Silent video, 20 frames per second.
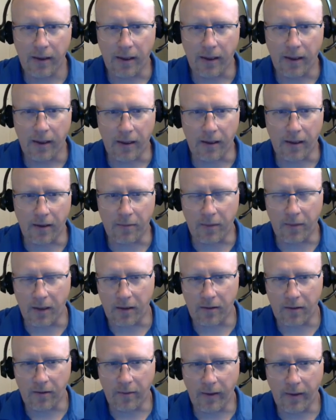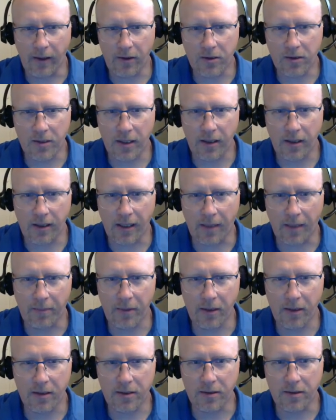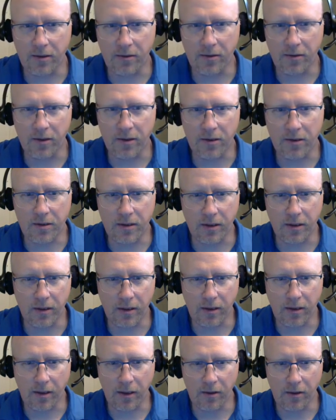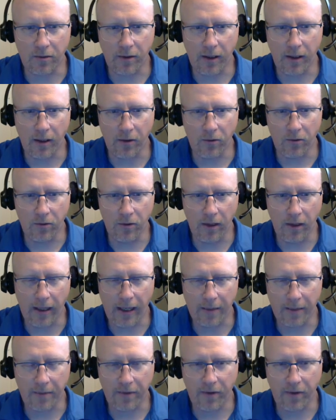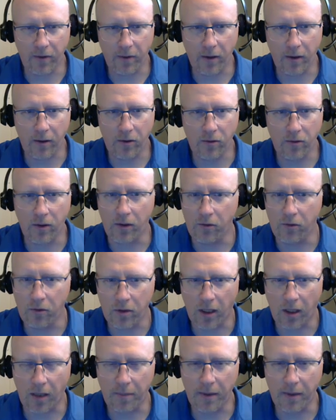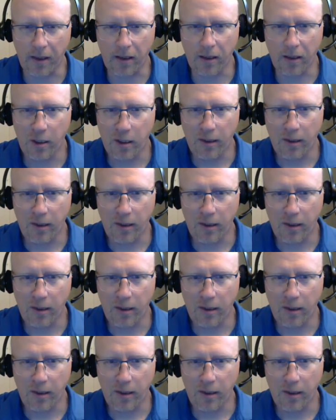Uh, but the way you set it up is you just uh, can create a new lab if you want to, a new topic,